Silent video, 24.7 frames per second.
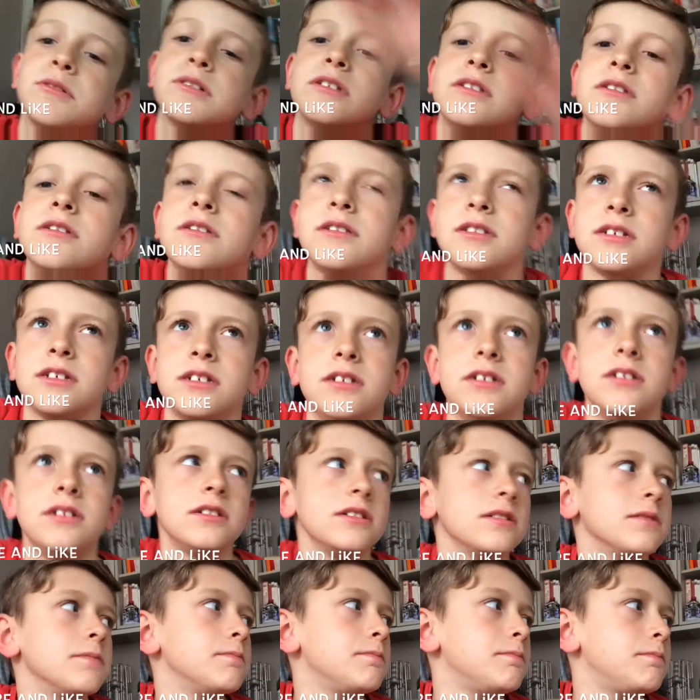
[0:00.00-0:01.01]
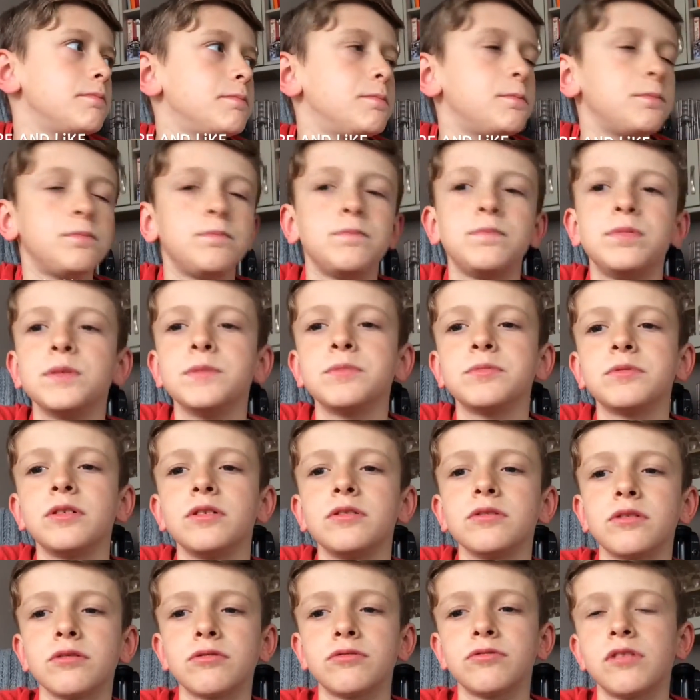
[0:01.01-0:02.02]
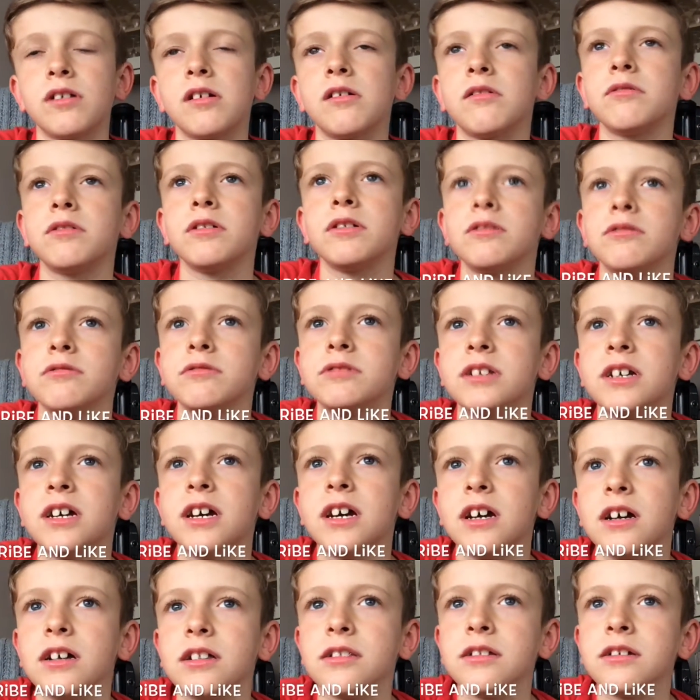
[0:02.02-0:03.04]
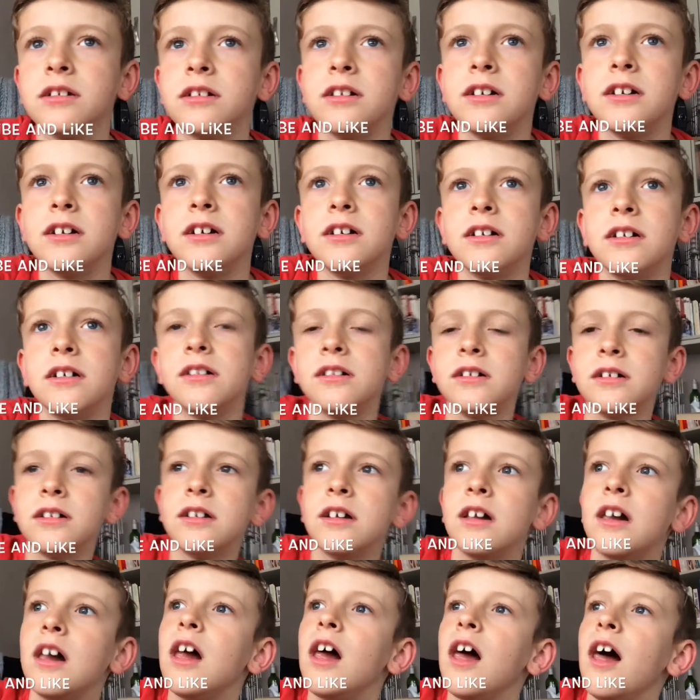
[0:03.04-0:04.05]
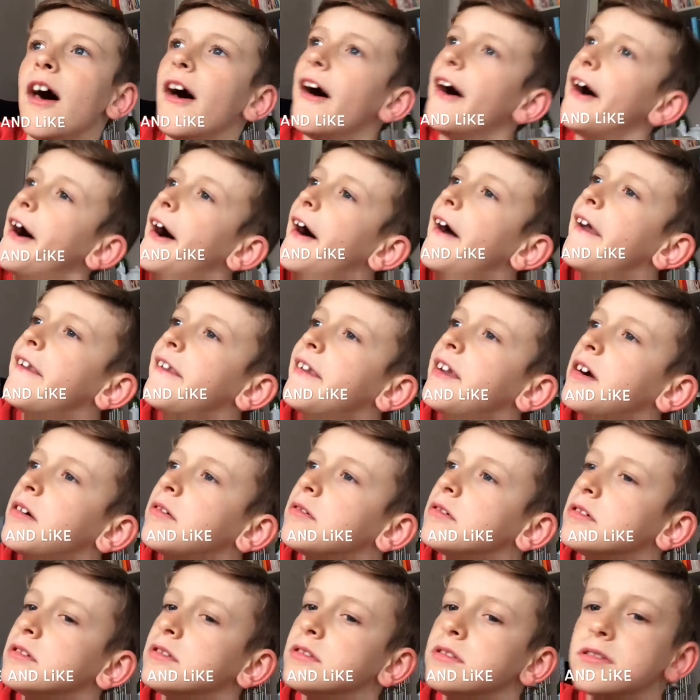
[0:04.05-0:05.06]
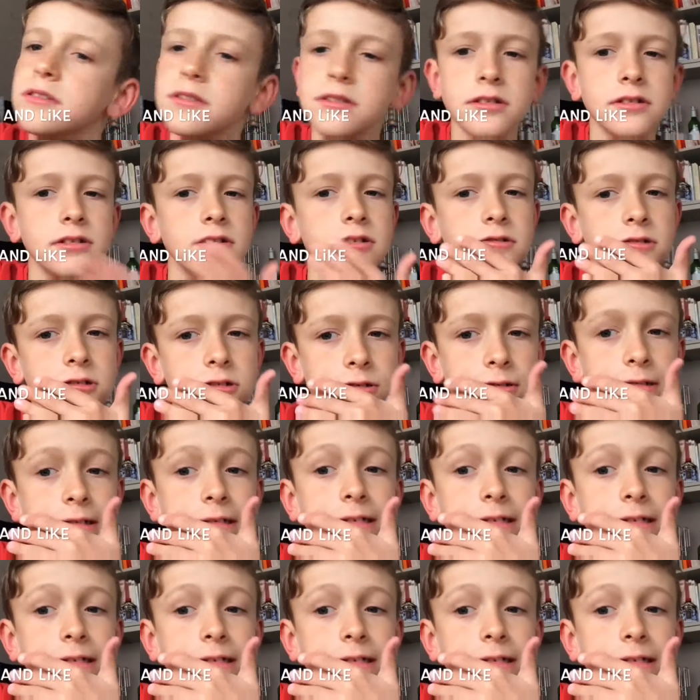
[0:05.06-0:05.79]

went to this pub called Crown Hotel, and that was a